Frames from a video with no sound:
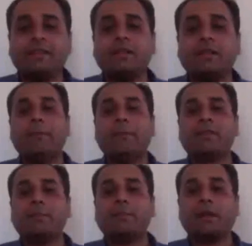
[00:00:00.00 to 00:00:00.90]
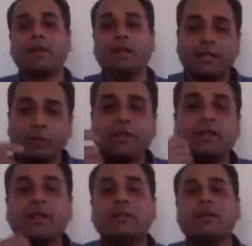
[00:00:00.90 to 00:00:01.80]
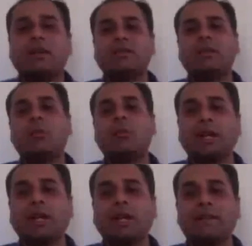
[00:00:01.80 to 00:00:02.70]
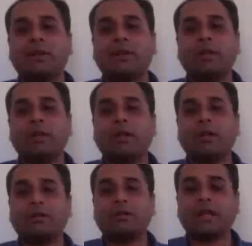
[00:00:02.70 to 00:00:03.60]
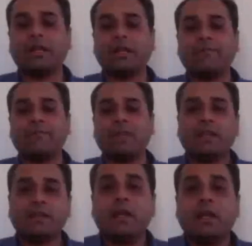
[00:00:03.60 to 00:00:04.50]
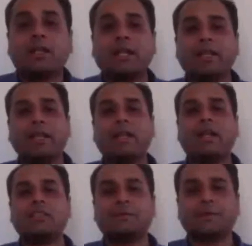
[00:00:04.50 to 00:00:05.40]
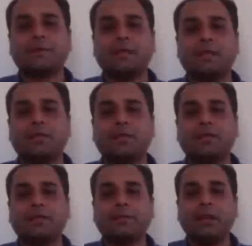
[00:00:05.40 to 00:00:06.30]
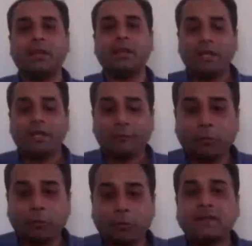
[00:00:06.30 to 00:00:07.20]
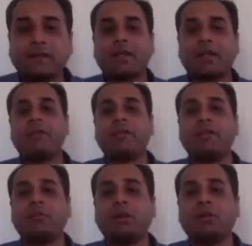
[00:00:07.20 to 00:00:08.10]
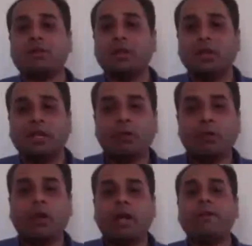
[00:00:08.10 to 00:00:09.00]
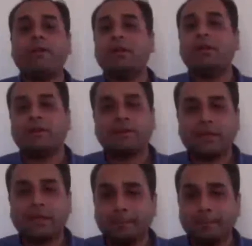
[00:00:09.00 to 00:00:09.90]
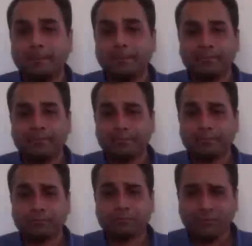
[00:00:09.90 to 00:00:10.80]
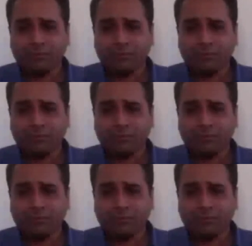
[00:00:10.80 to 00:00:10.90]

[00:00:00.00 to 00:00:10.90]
So that is the best part. You see the other rubric I see over here on the screen is clinging grasp others. If you put this in ReferenceWorks, you have, say,